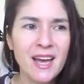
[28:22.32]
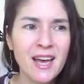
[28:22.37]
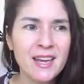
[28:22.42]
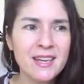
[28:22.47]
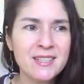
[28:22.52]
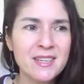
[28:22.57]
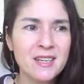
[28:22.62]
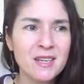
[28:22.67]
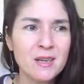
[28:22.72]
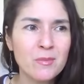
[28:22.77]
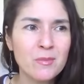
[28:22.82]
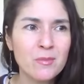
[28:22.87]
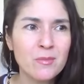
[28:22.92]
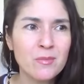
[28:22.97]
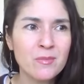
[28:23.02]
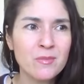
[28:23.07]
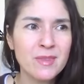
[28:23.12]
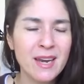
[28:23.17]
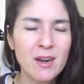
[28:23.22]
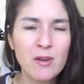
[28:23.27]
And
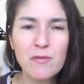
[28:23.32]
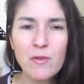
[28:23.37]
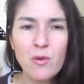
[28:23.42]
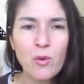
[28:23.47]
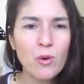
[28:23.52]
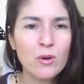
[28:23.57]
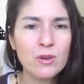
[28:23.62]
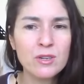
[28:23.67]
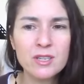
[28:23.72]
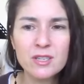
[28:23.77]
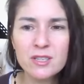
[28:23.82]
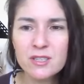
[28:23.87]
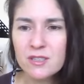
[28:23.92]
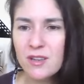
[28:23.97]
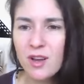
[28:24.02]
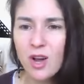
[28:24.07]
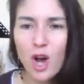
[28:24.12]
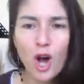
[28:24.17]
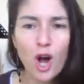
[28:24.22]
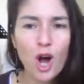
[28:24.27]
then of
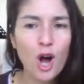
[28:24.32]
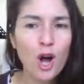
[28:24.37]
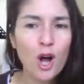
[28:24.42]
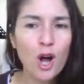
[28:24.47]
course